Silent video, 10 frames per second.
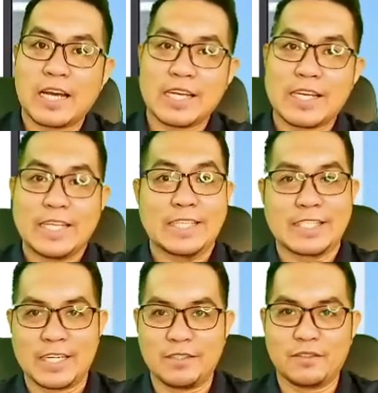
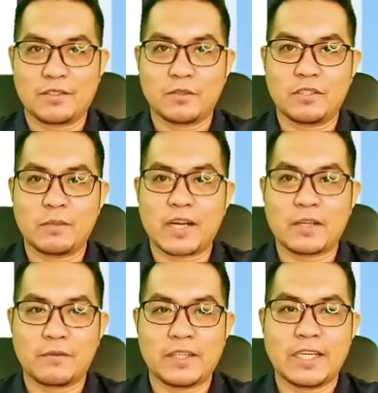inside. So the
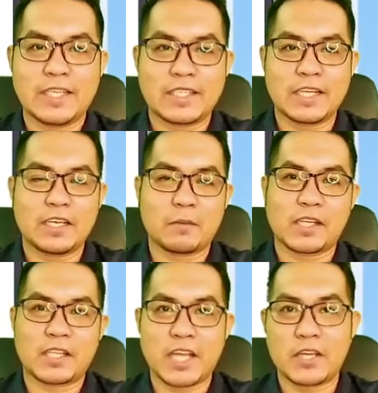magnetic field inside and the
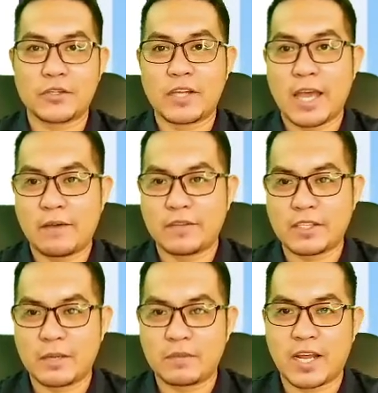magnetization have the
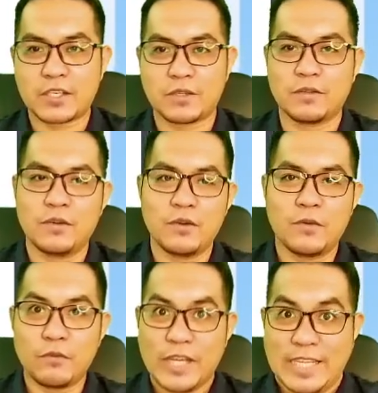same direction
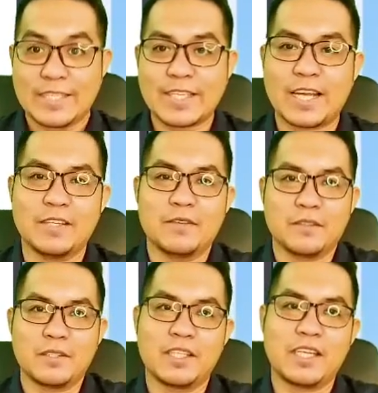inside
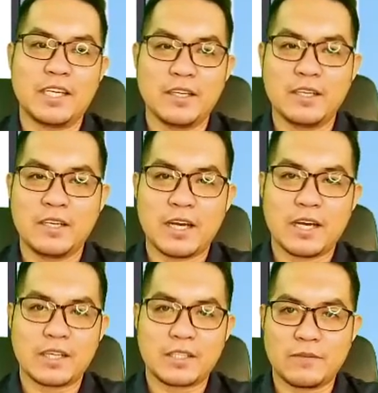the
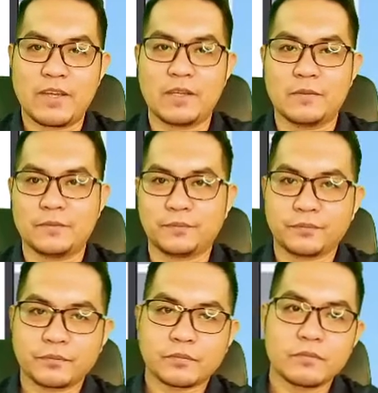sphere.
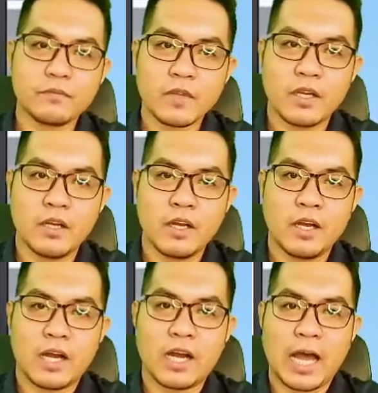
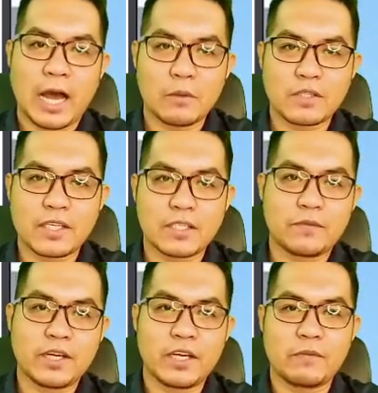Outside the
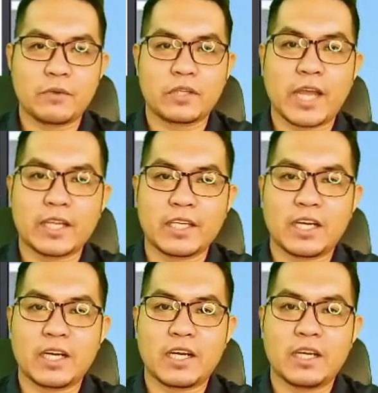sphere, if you take
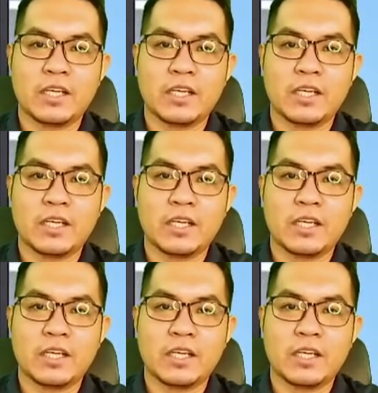the